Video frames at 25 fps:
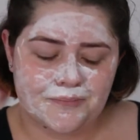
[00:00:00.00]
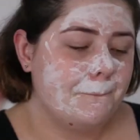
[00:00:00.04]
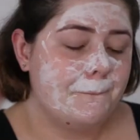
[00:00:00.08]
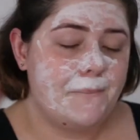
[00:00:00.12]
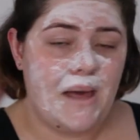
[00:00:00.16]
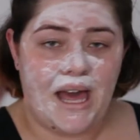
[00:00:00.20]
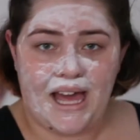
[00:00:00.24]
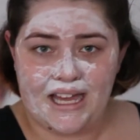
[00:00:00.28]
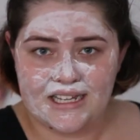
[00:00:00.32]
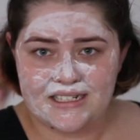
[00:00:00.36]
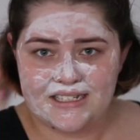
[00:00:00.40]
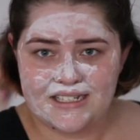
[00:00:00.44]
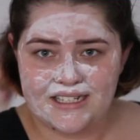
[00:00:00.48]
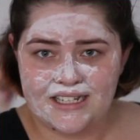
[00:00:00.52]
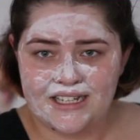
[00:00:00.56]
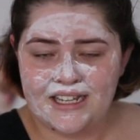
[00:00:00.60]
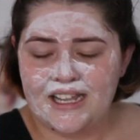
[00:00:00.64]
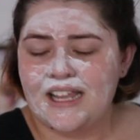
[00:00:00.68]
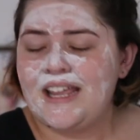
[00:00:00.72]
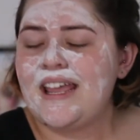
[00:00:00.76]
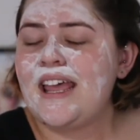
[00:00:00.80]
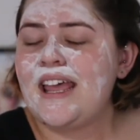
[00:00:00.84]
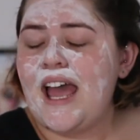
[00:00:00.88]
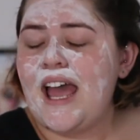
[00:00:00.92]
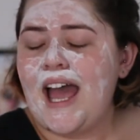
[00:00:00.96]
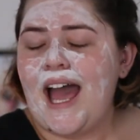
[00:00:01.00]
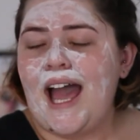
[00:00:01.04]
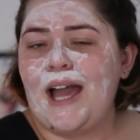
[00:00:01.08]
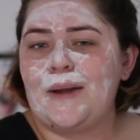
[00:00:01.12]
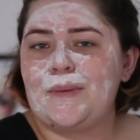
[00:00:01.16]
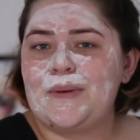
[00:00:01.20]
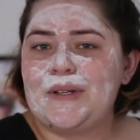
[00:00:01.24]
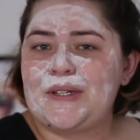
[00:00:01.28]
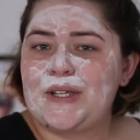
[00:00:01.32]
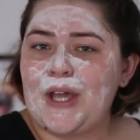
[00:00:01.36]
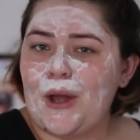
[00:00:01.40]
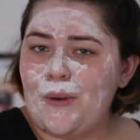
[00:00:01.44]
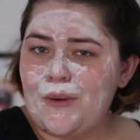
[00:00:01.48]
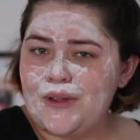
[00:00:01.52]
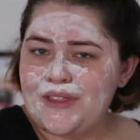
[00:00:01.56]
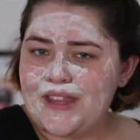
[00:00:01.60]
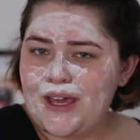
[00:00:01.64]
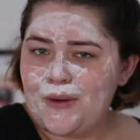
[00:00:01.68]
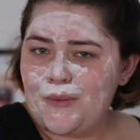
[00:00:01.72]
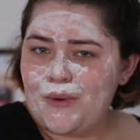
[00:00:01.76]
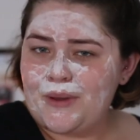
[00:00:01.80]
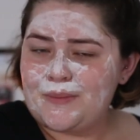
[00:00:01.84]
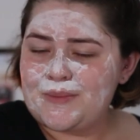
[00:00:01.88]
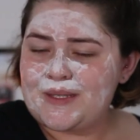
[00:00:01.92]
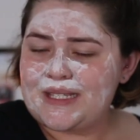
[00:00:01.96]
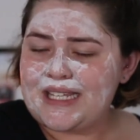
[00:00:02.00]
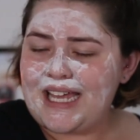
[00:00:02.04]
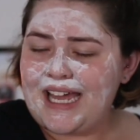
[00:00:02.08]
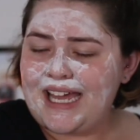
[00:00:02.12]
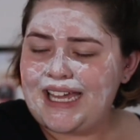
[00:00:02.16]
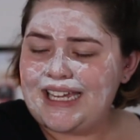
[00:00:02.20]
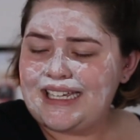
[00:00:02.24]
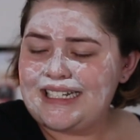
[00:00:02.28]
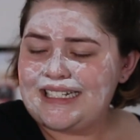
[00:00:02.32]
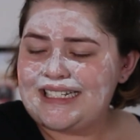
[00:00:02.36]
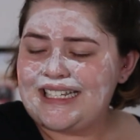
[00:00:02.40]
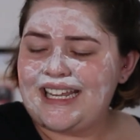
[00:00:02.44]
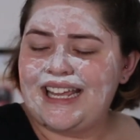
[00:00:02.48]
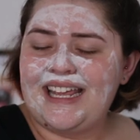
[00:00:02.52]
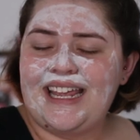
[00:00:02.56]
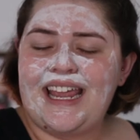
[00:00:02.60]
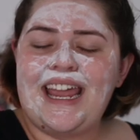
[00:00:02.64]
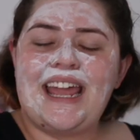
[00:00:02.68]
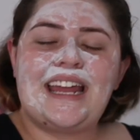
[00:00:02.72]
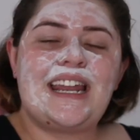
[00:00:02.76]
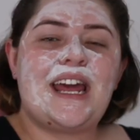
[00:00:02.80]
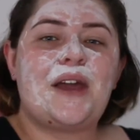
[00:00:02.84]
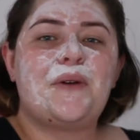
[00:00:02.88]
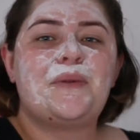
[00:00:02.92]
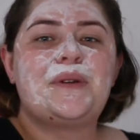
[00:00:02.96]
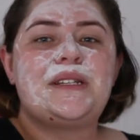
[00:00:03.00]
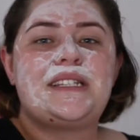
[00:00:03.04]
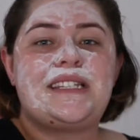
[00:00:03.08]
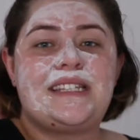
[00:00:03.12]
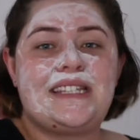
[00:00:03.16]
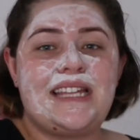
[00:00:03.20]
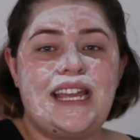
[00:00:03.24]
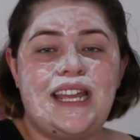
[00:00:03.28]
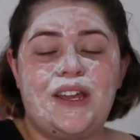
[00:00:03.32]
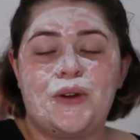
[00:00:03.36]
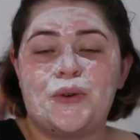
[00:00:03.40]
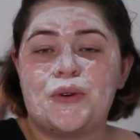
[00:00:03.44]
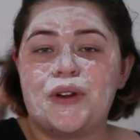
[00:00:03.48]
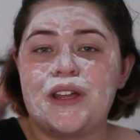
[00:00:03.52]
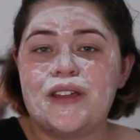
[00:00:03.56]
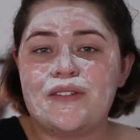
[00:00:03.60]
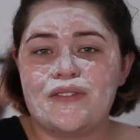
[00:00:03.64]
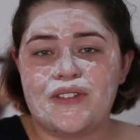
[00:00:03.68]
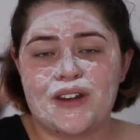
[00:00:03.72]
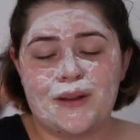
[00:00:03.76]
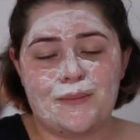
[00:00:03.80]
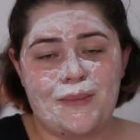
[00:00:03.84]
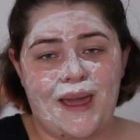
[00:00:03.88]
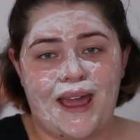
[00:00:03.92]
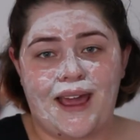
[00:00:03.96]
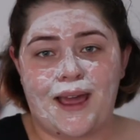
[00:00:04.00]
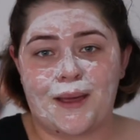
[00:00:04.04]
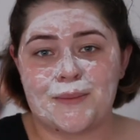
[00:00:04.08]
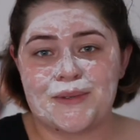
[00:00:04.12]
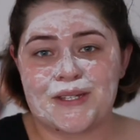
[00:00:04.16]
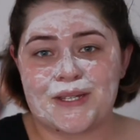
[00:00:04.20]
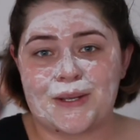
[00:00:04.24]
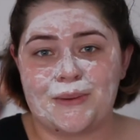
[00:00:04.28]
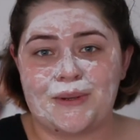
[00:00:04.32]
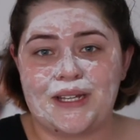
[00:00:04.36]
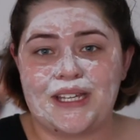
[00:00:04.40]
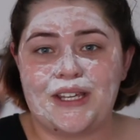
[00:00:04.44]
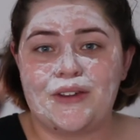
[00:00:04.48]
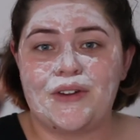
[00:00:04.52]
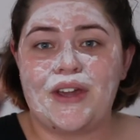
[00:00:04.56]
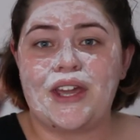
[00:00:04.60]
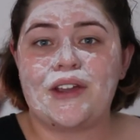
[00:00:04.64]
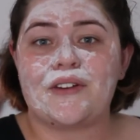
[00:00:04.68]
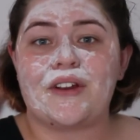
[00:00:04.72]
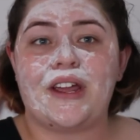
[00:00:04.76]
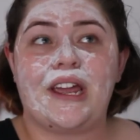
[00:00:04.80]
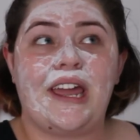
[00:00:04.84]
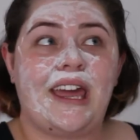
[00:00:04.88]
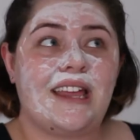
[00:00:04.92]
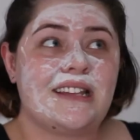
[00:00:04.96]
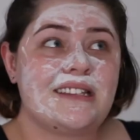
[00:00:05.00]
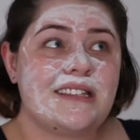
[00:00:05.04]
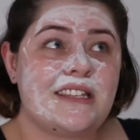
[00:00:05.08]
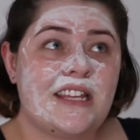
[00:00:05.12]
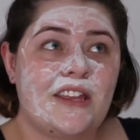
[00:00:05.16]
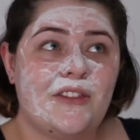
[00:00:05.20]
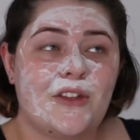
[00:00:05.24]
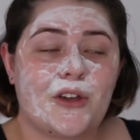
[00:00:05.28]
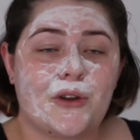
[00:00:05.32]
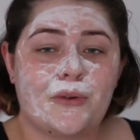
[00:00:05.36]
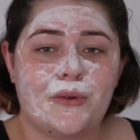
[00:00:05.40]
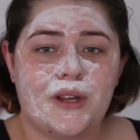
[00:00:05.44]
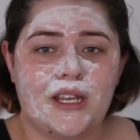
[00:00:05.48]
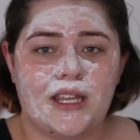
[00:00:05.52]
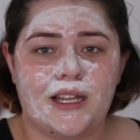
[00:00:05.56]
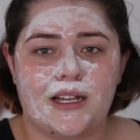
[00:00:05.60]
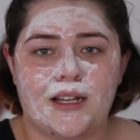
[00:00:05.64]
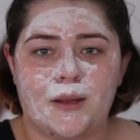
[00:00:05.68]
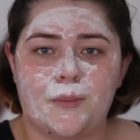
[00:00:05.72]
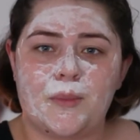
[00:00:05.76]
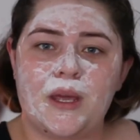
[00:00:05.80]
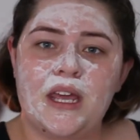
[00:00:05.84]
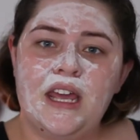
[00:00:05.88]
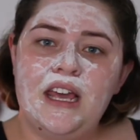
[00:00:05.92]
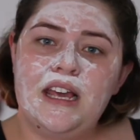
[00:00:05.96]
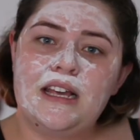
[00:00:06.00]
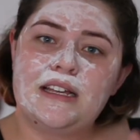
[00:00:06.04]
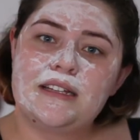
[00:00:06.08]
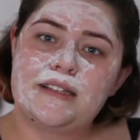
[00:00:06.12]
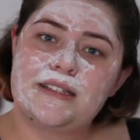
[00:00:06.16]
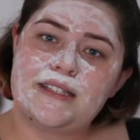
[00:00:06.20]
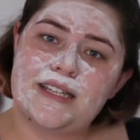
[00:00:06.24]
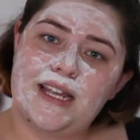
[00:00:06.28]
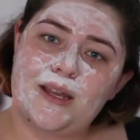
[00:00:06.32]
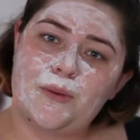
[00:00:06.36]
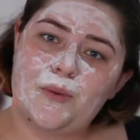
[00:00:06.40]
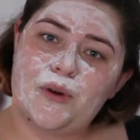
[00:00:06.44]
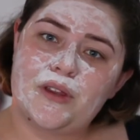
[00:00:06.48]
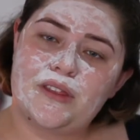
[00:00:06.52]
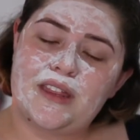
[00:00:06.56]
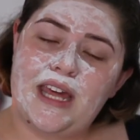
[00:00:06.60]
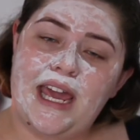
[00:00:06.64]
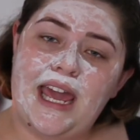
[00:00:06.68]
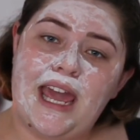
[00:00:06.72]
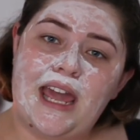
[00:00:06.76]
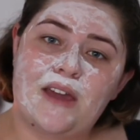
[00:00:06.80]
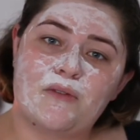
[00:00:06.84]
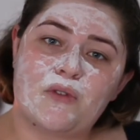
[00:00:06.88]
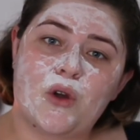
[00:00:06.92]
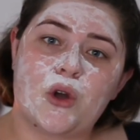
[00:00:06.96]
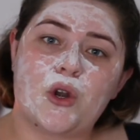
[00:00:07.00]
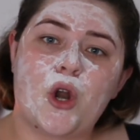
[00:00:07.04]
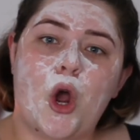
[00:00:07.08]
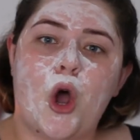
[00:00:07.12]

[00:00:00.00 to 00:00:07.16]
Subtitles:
But I would go on that website and I would see, or even a makeup school in your area, and see the curriculum, see what they have on